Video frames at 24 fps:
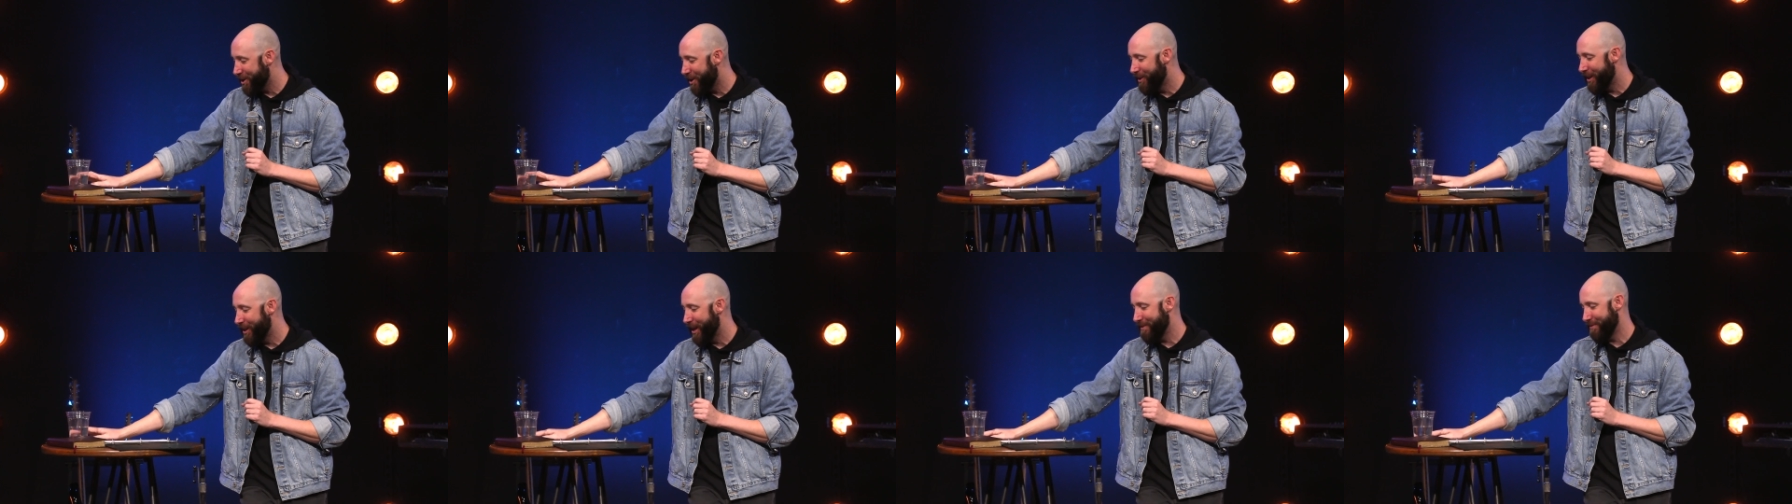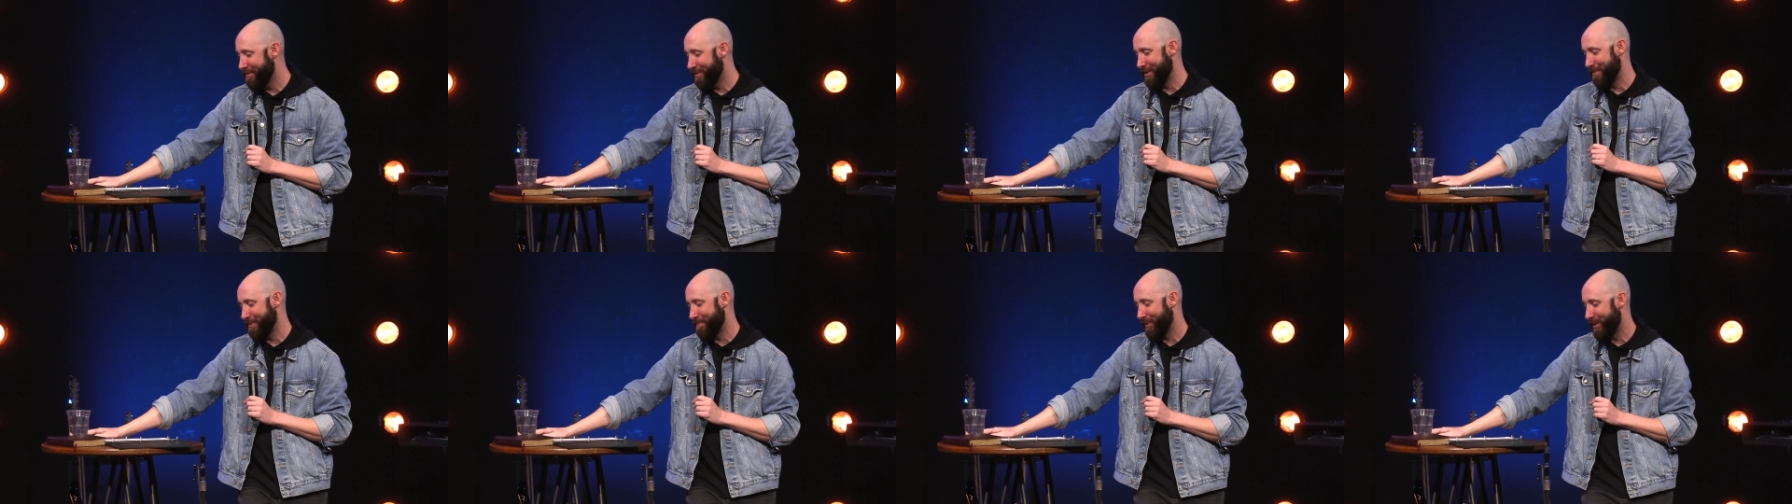all
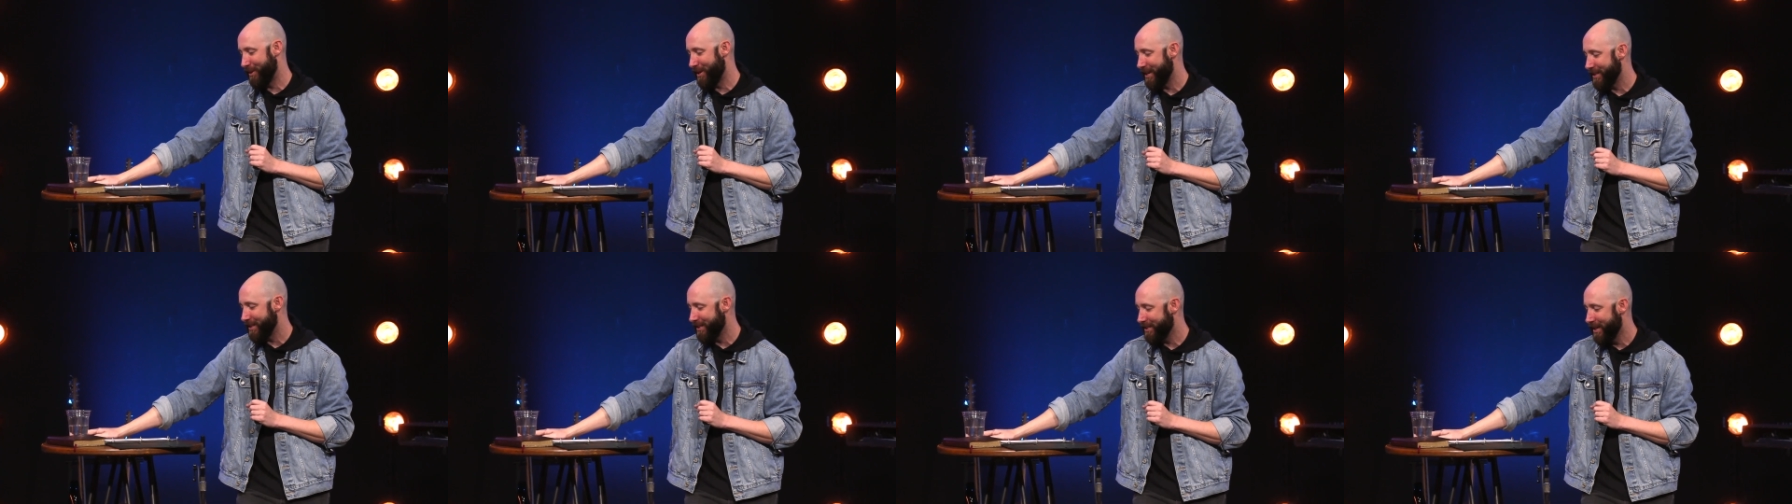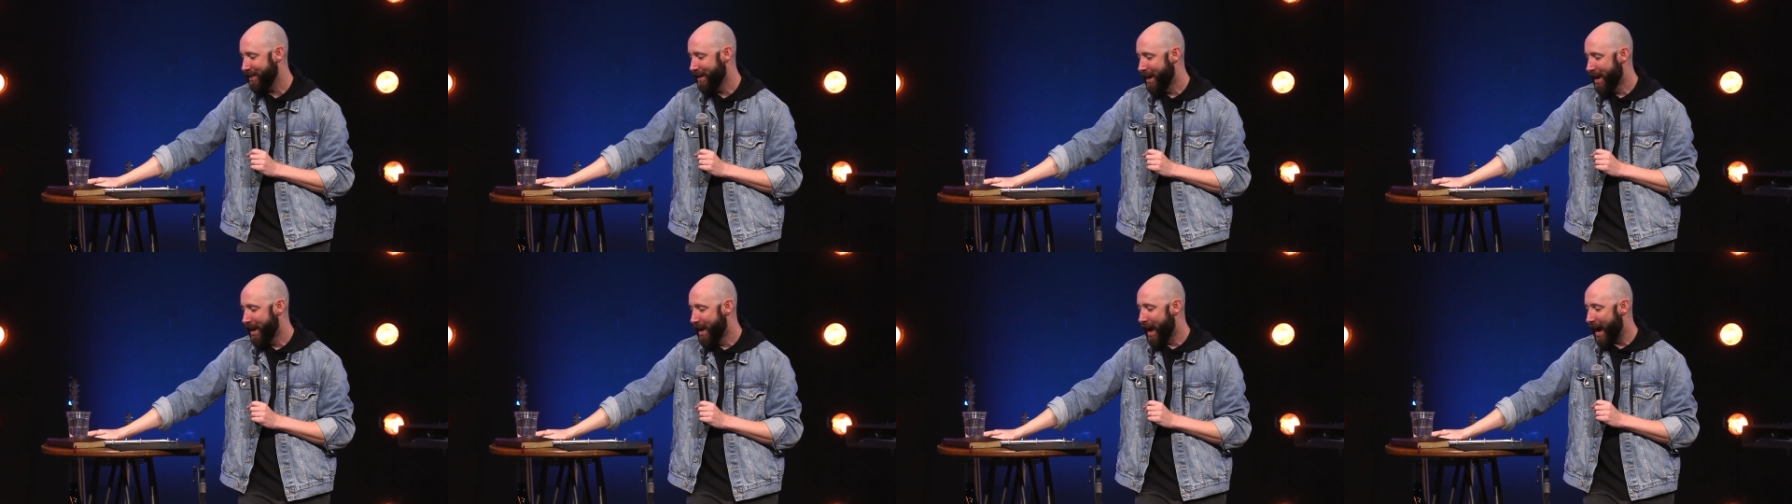over the place.
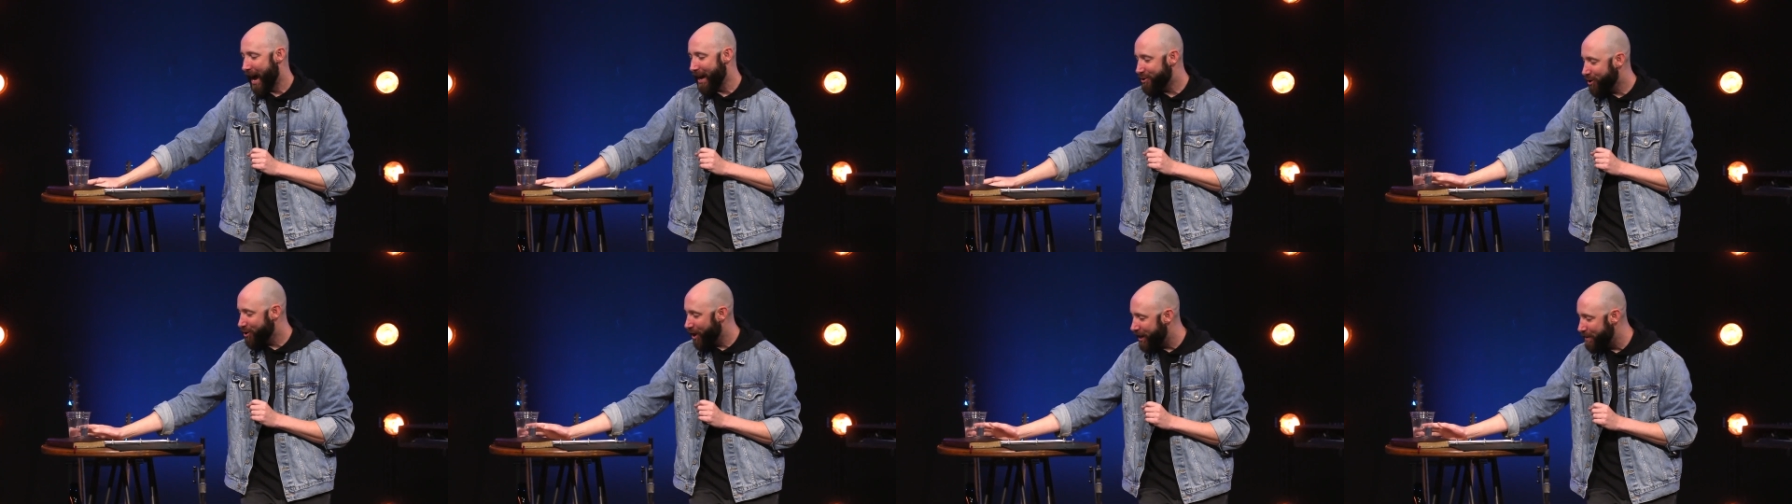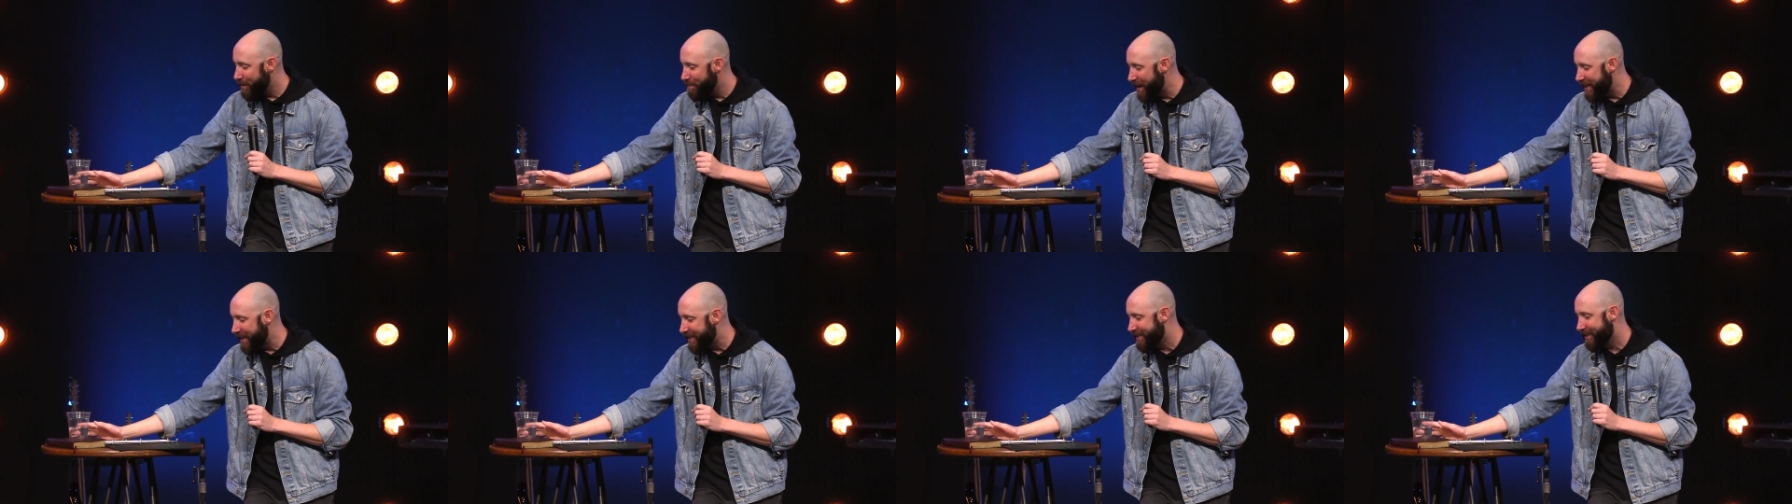I try to
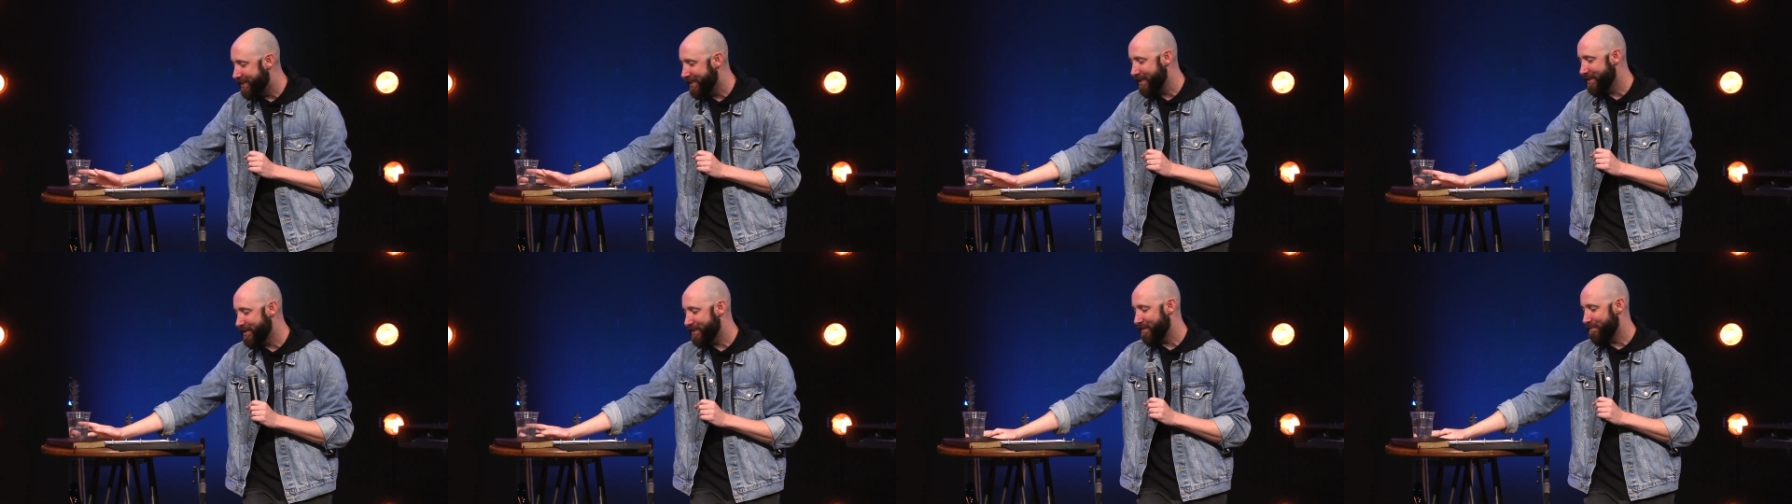make sense